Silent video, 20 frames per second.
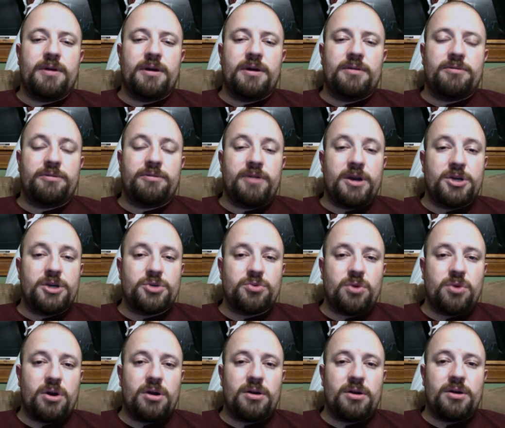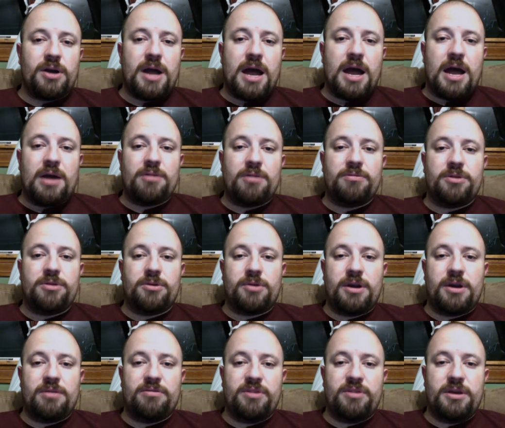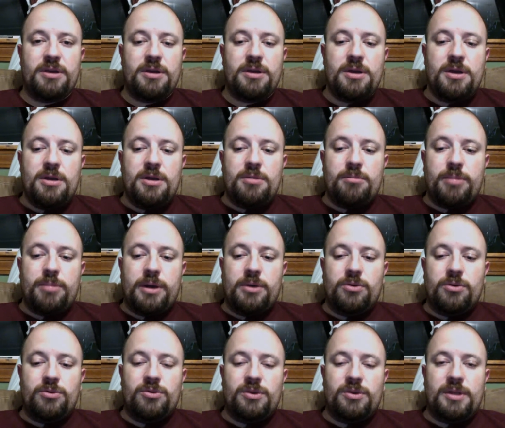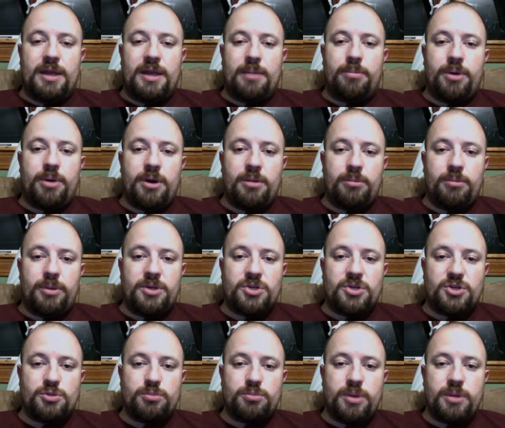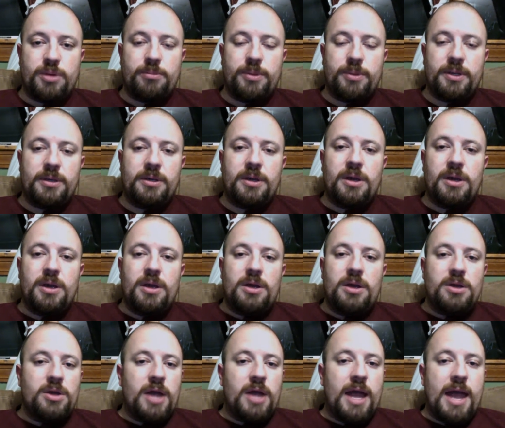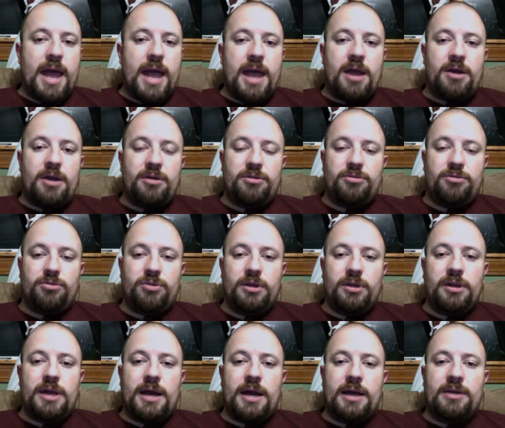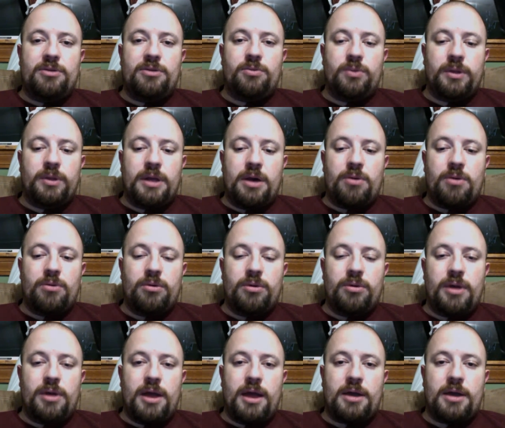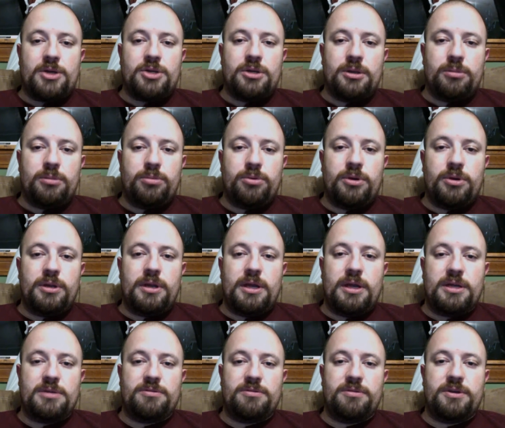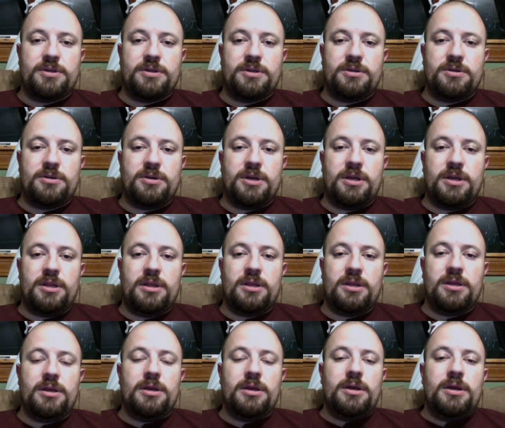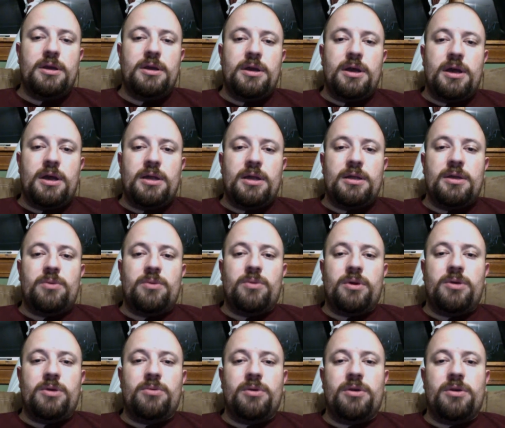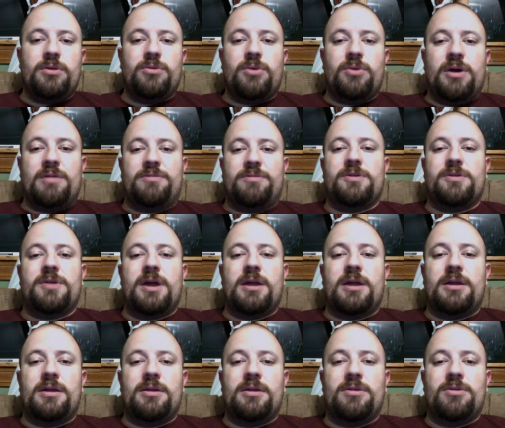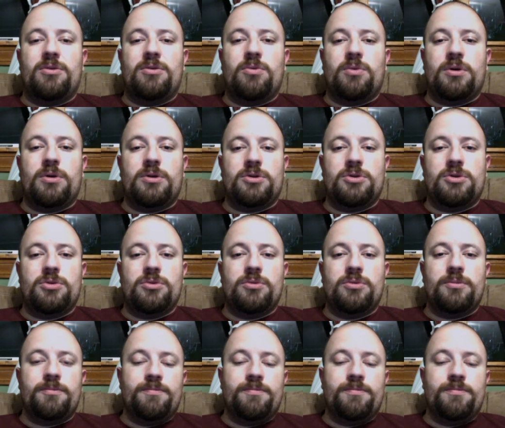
fresh water out of your RV by using that pump and just pumping air through the lines without actually putting the antifreeze underneath. And then what you want to do after that is you want to